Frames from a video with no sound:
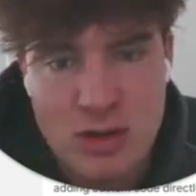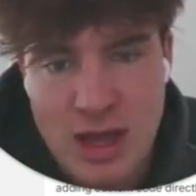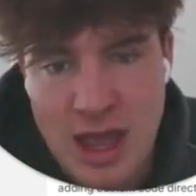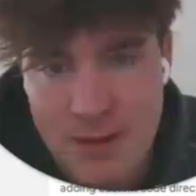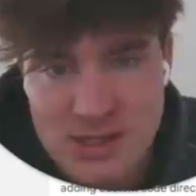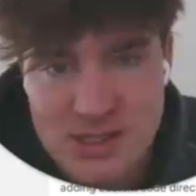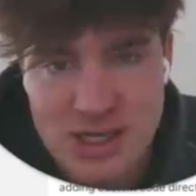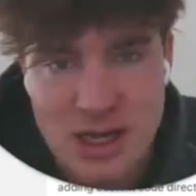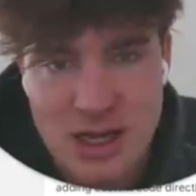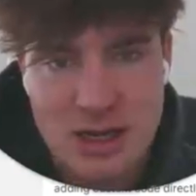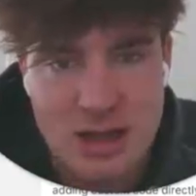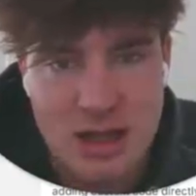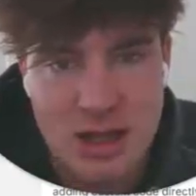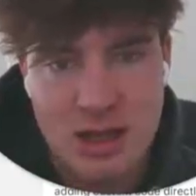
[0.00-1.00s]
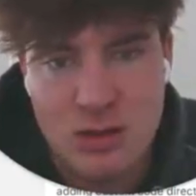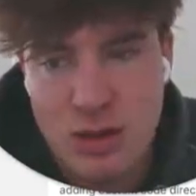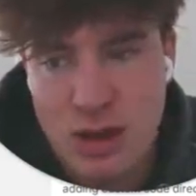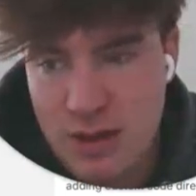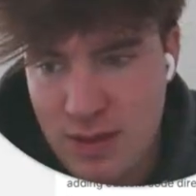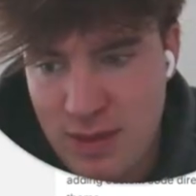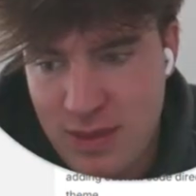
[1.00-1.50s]
Amazon, and
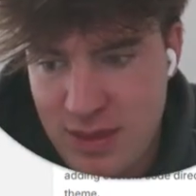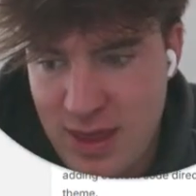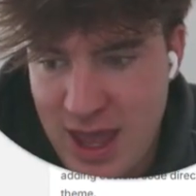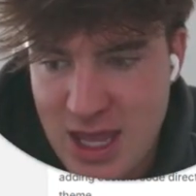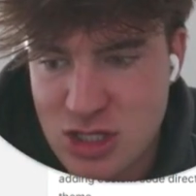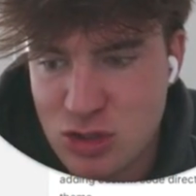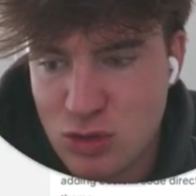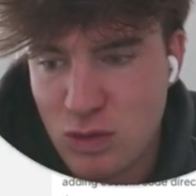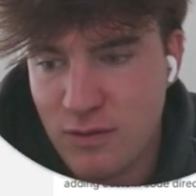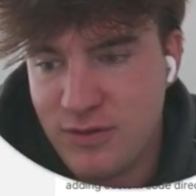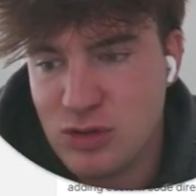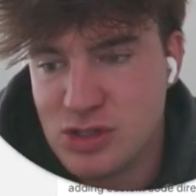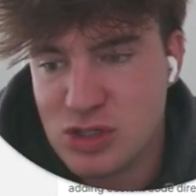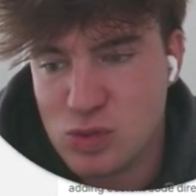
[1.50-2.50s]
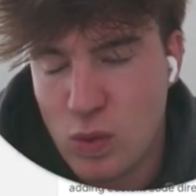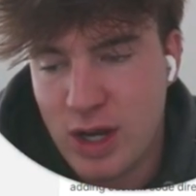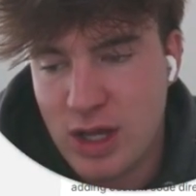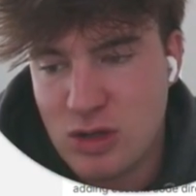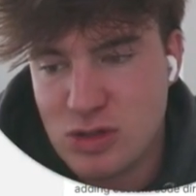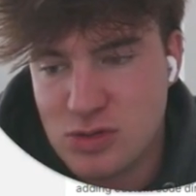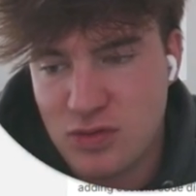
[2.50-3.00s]
A2 Reviews is what I
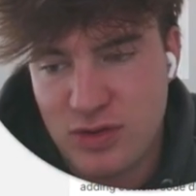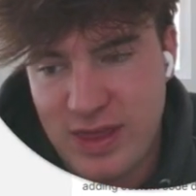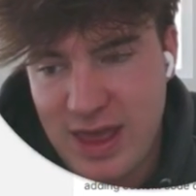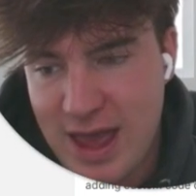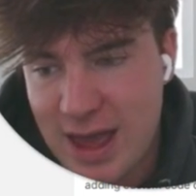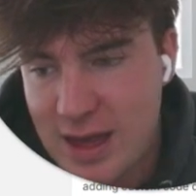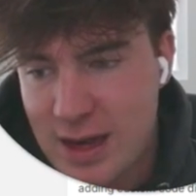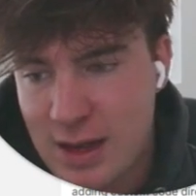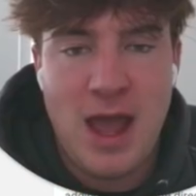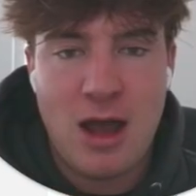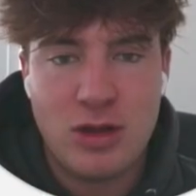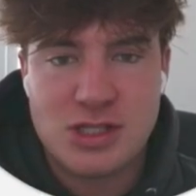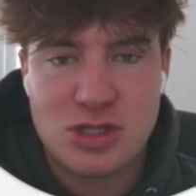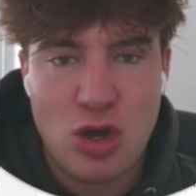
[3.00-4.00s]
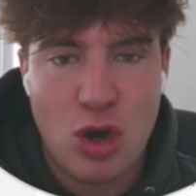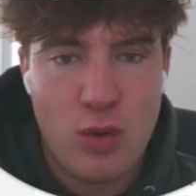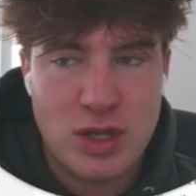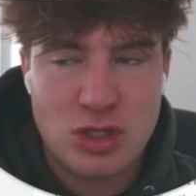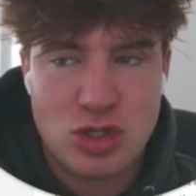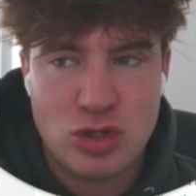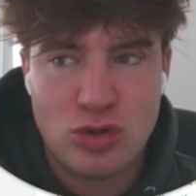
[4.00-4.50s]
use for that. Now let's go
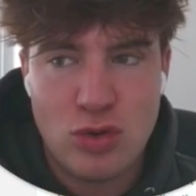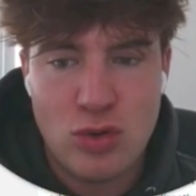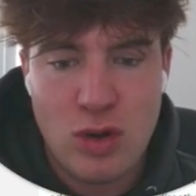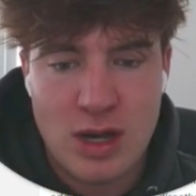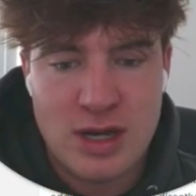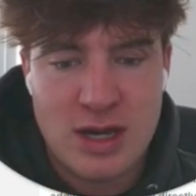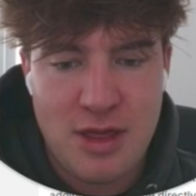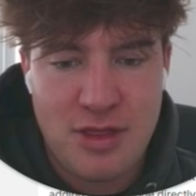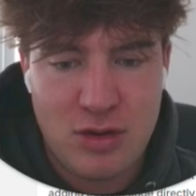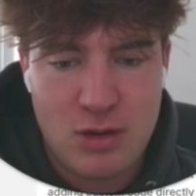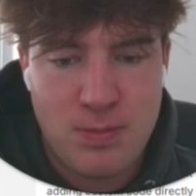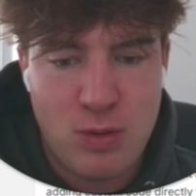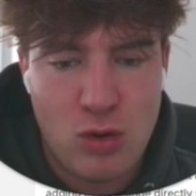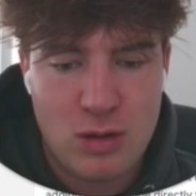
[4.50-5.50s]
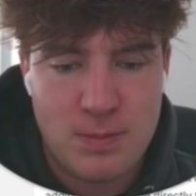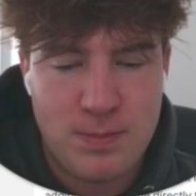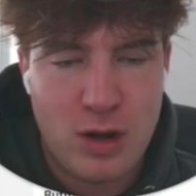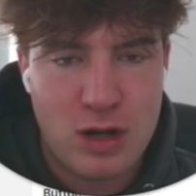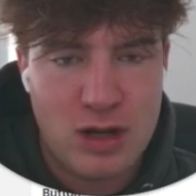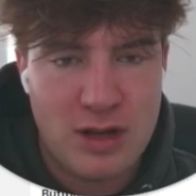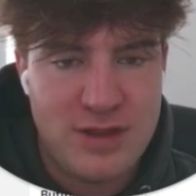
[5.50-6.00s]
into another important
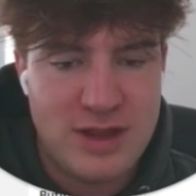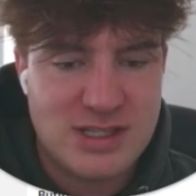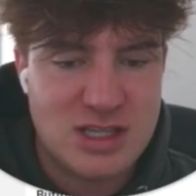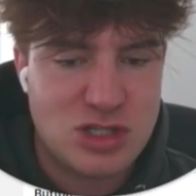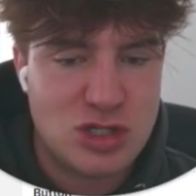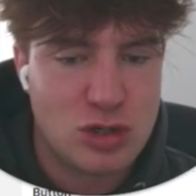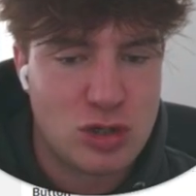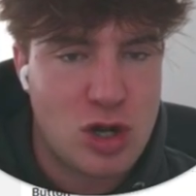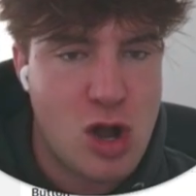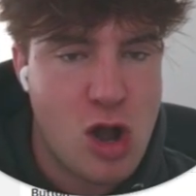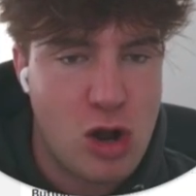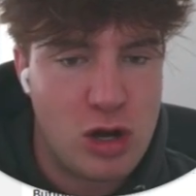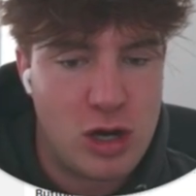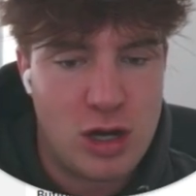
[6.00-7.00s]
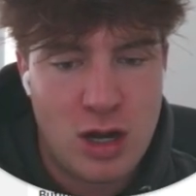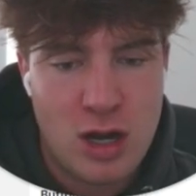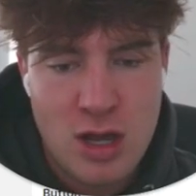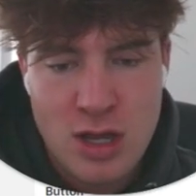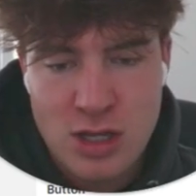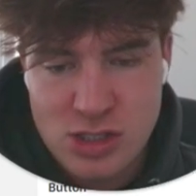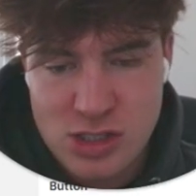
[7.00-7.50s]
part, and this is your cart.
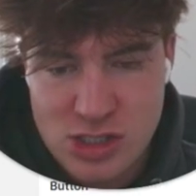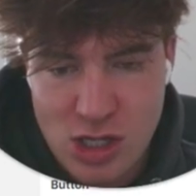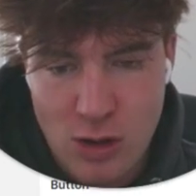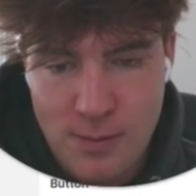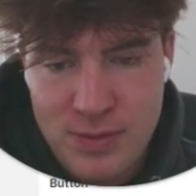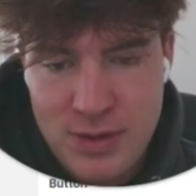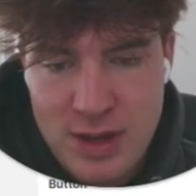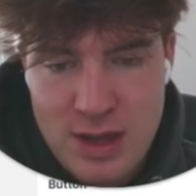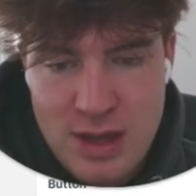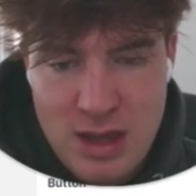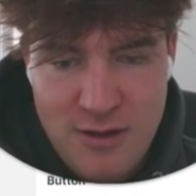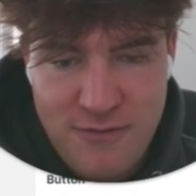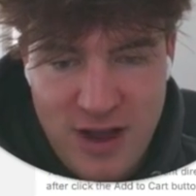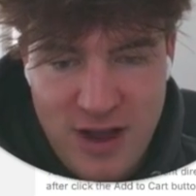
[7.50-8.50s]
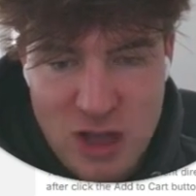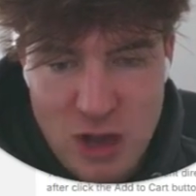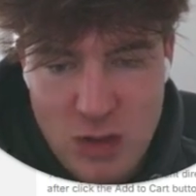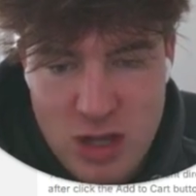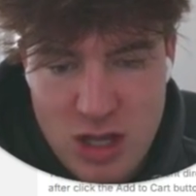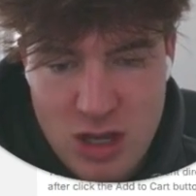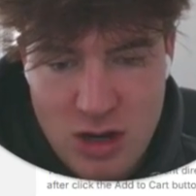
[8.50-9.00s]
So if I
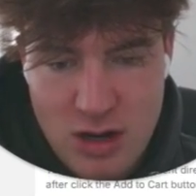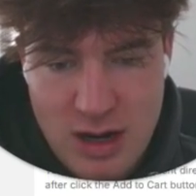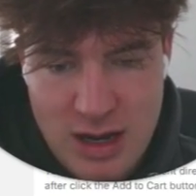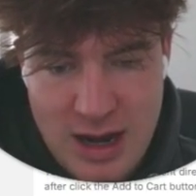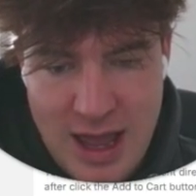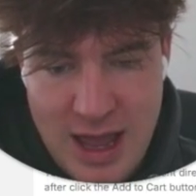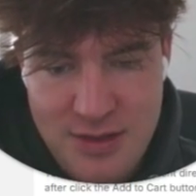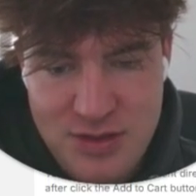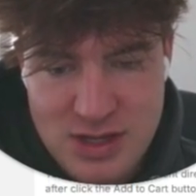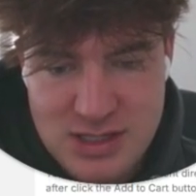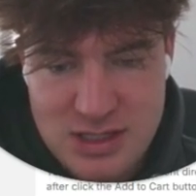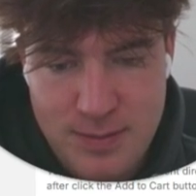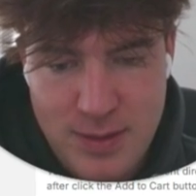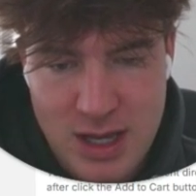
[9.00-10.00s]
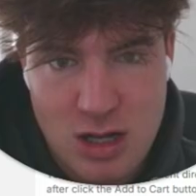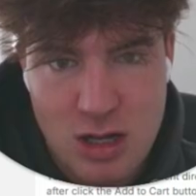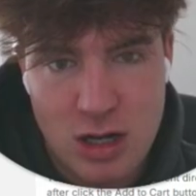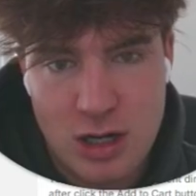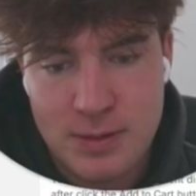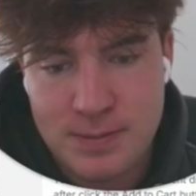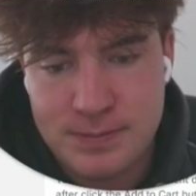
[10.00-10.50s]
go here and add this to my
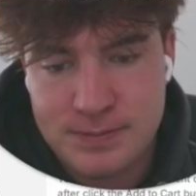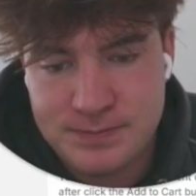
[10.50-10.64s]
cart,